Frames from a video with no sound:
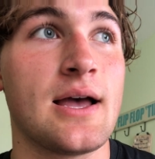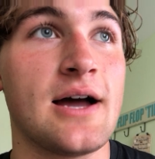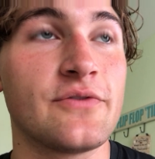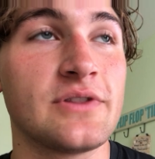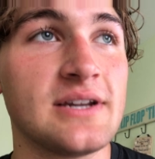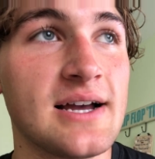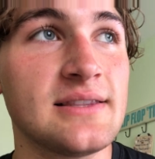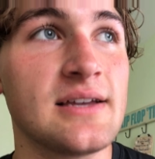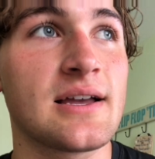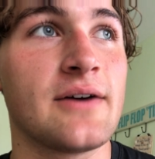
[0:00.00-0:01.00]
Out of the night
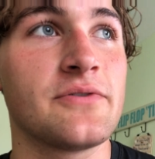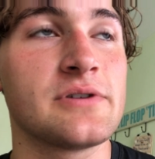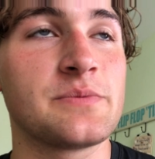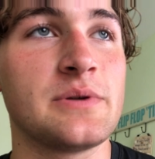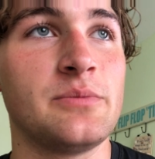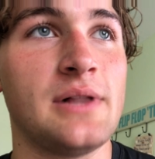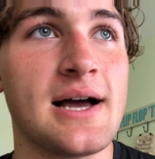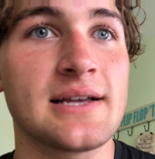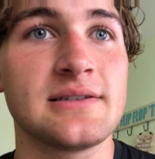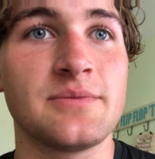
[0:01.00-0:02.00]
that covers me,
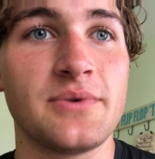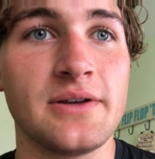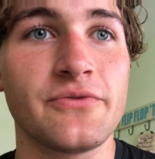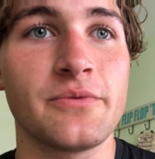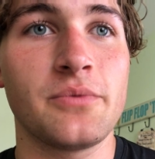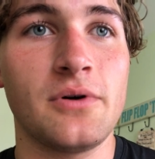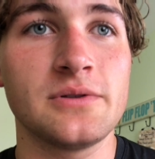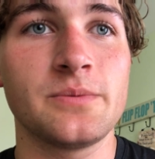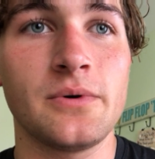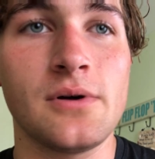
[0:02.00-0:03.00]
black as a pit from pole
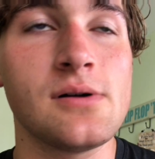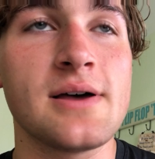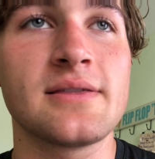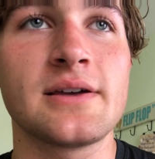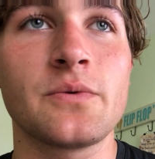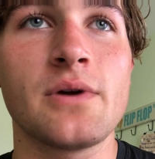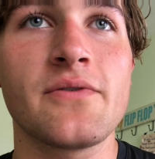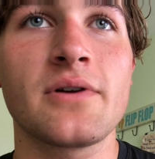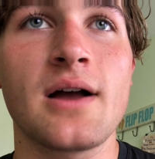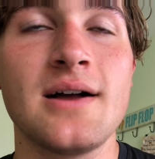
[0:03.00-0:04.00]
to pole, I think
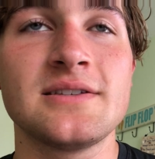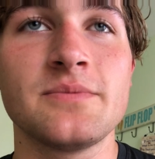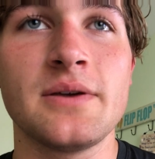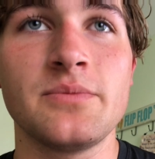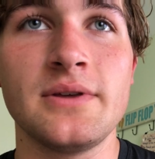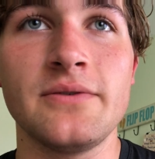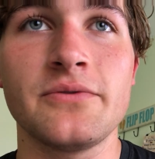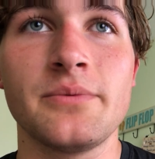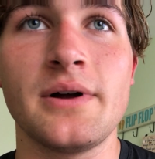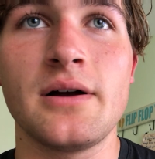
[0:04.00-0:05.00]
whatever gods may be
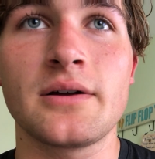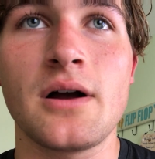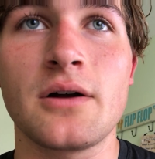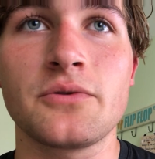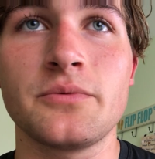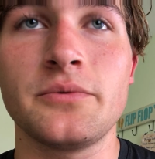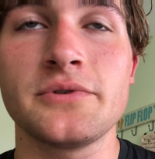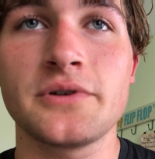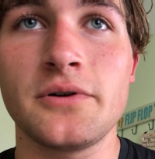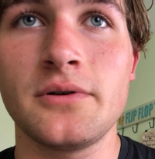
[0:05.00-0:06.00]
for my unconquerable
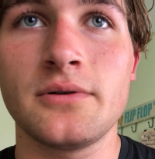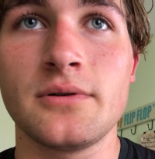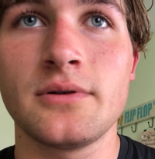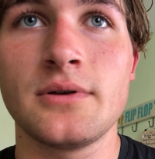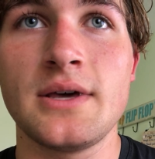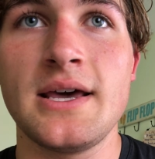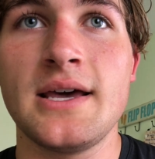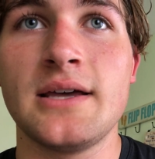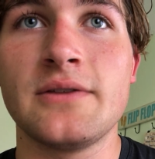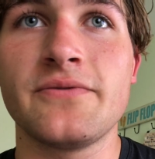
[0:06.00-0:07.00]
soul.
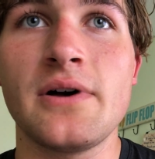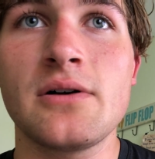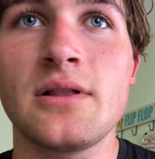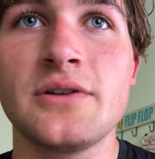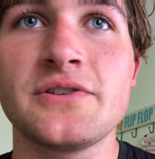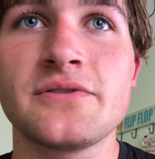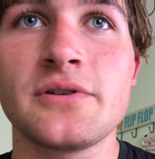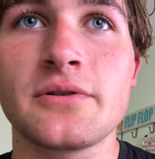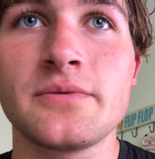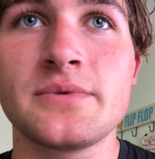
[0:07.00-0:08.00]
In the fell clutch of
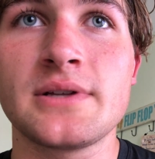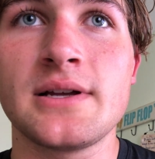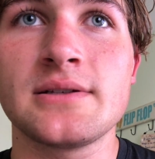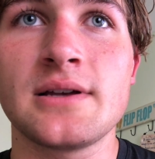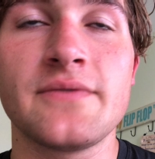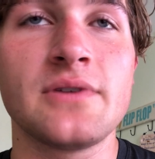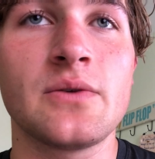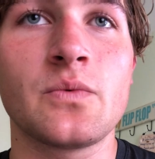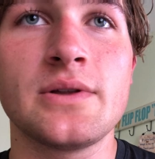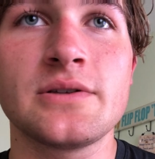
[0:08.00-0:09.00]
circumstance, I have
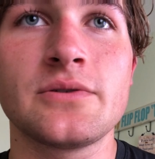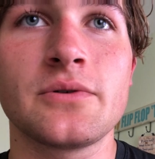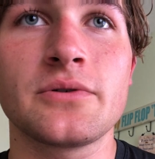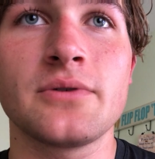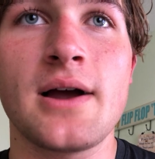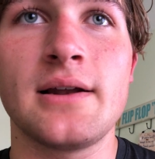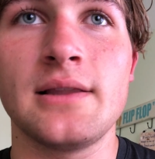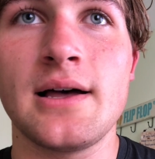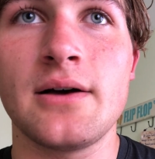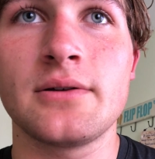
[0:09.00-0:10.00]
not winced nor cried
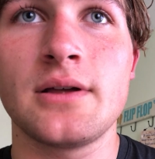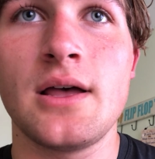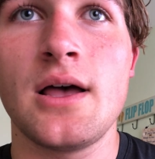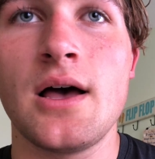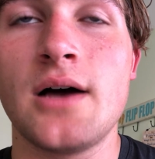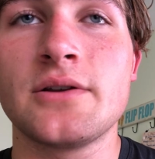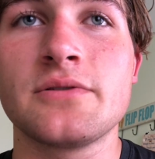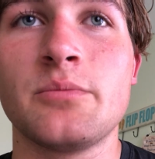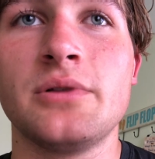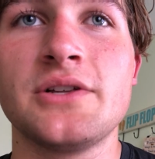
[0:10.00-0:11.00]
aloud. Under
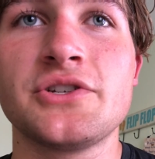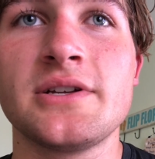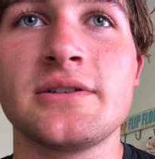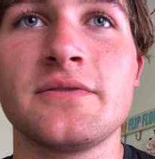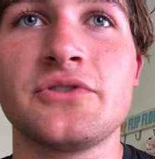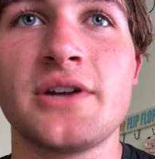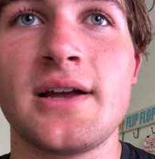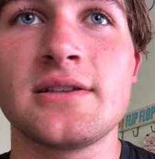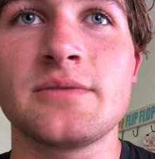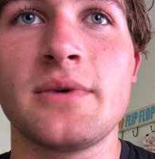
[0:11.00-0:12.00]
the bludgeonings of
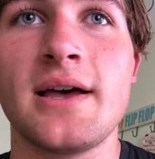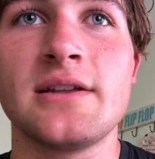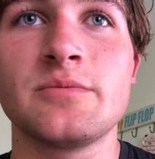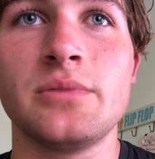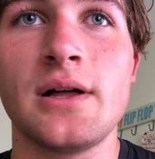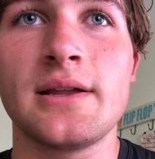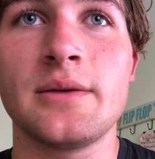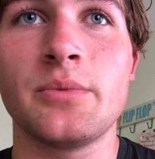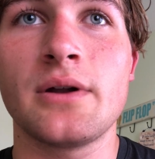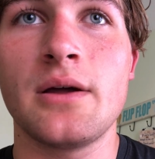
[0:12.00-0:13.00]
chance, my head is bloody
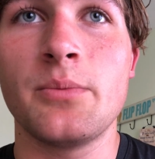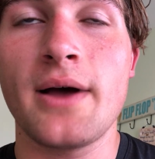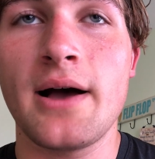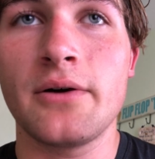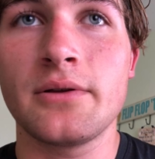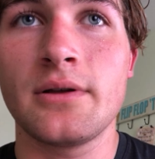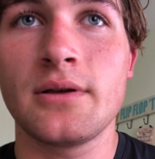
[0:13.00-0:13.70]
but unbowed.